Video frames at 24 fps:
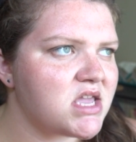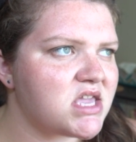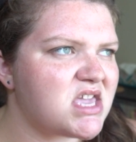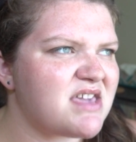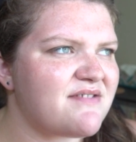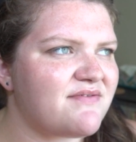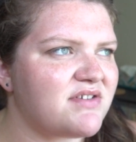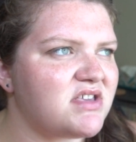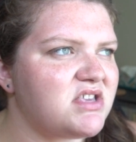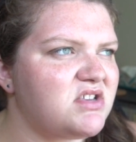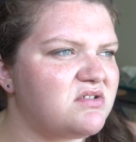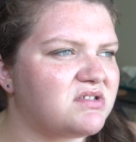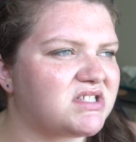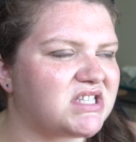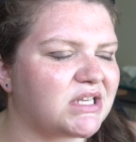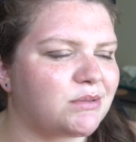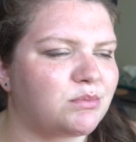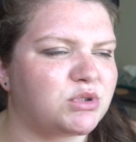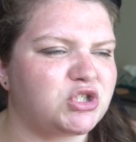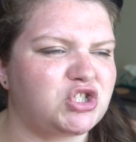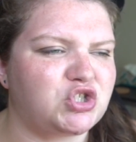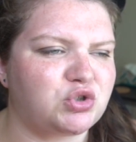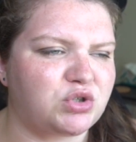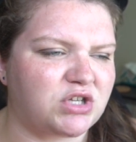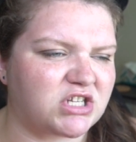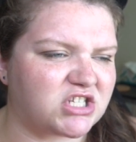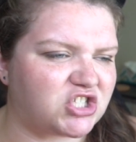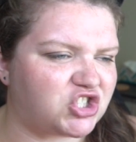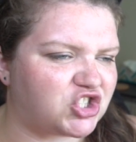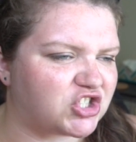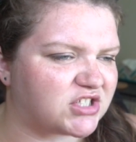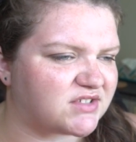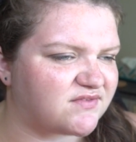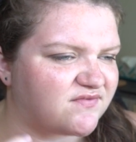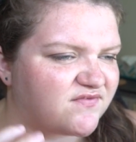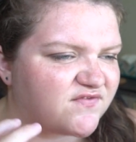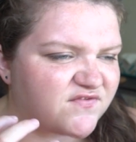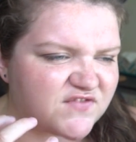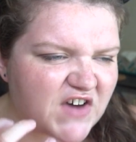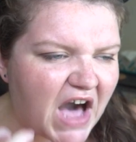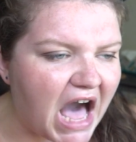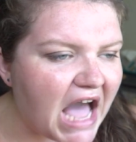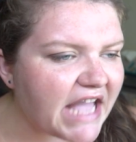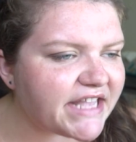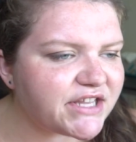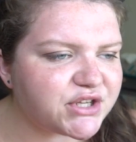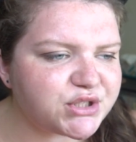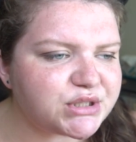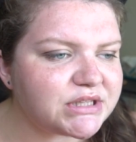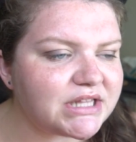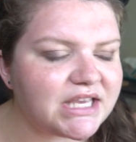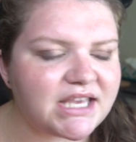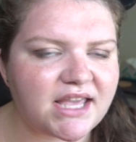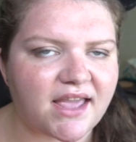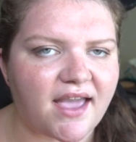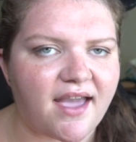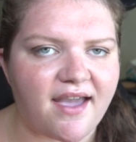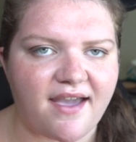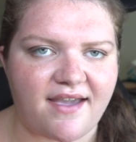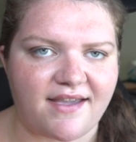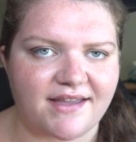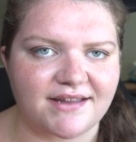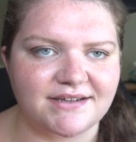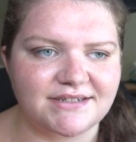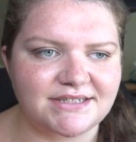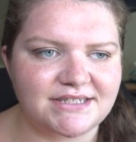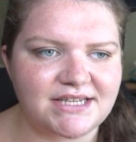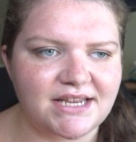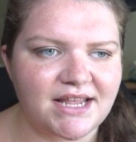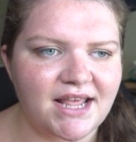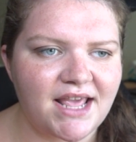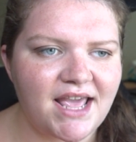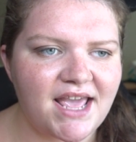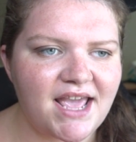giving you someone you could just vilely hate,